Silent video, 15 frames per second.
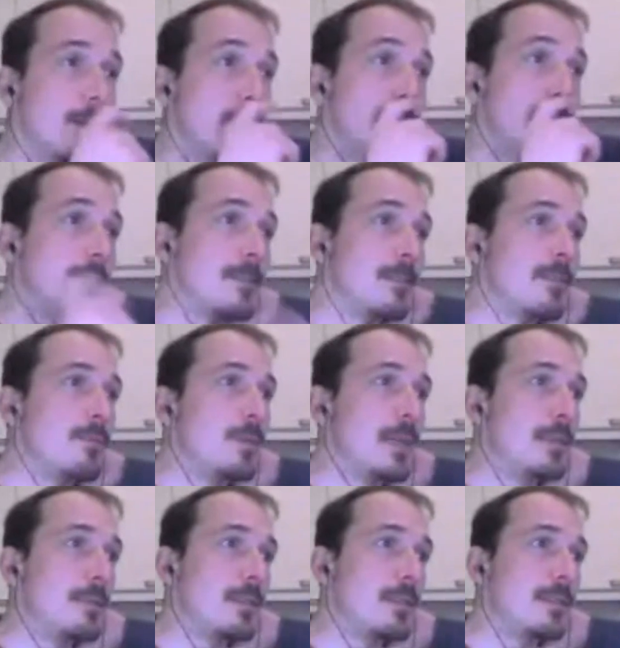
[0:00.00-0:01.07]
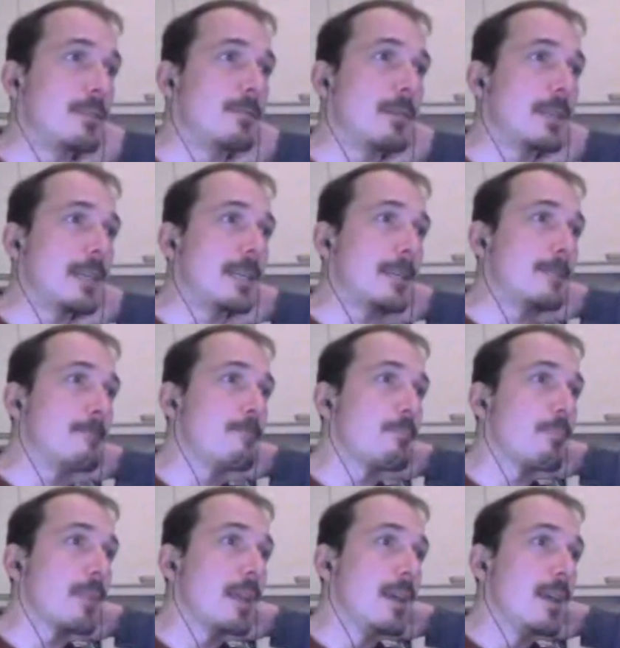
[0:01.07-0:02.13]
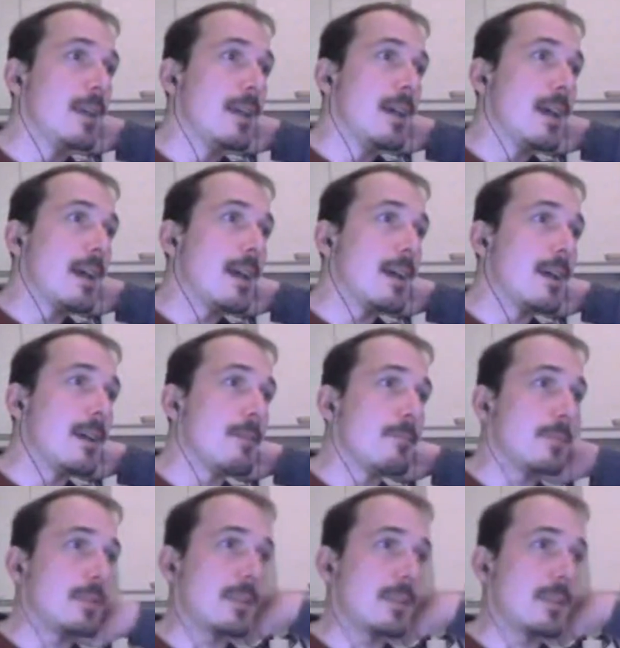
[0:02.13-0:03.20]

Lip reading: question if we didn't quite get it. Does